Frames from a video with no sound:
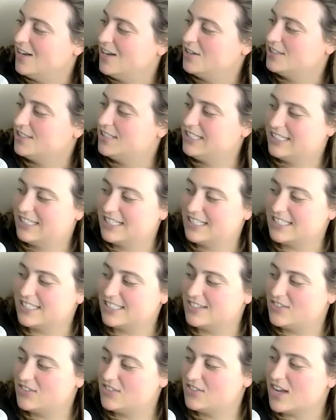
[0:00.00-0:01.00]
see, because
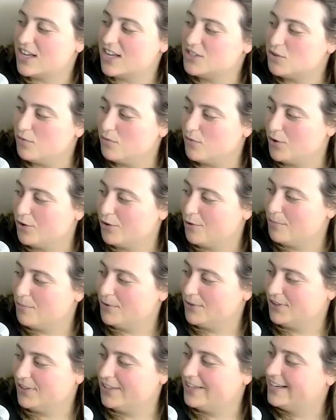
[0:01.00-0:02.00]
it's such a
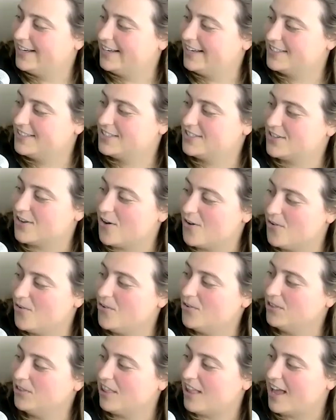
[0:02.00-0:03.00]
vulnerable thing. It's
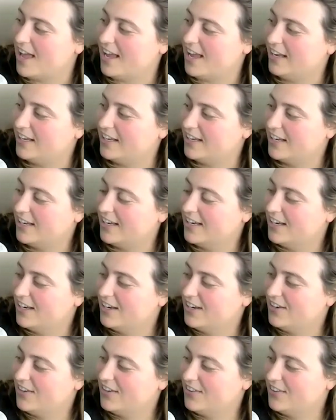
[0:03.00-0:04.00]
so like
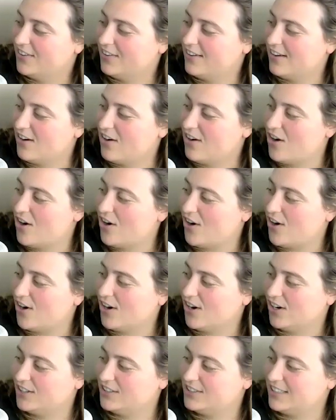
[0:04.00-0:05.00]

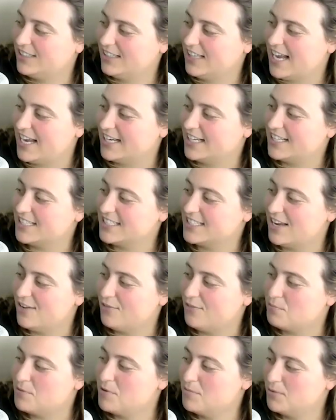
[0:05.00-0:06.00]
hard to like, because
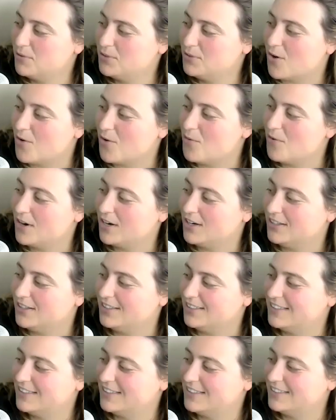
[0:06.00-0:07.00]
if people don't want to
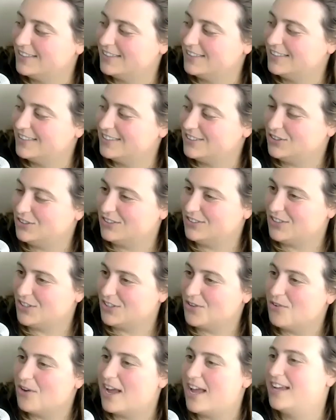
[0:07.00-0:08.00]

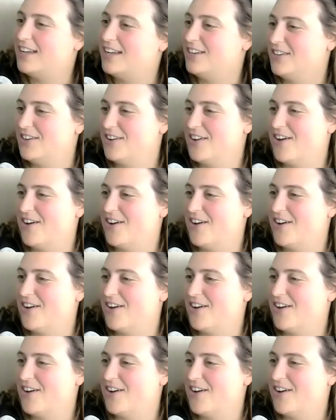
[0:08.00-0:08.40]
do it,